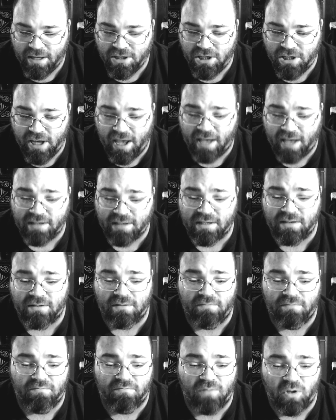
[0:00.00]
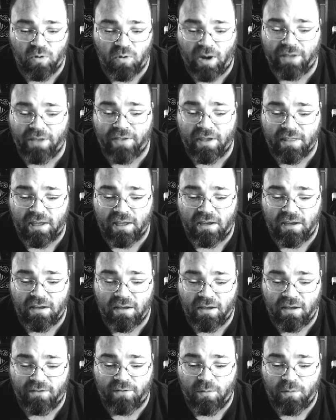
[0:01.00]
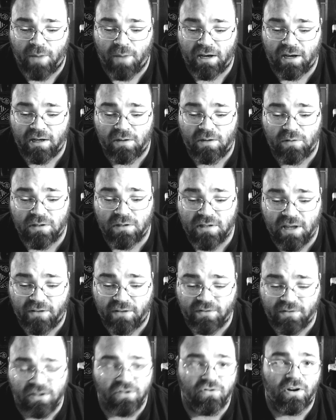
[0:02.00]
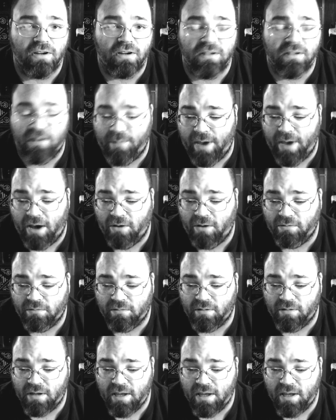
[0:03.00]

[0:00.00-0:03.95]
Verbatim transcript: She asks, do I think that if humanity will self-destruct somehow,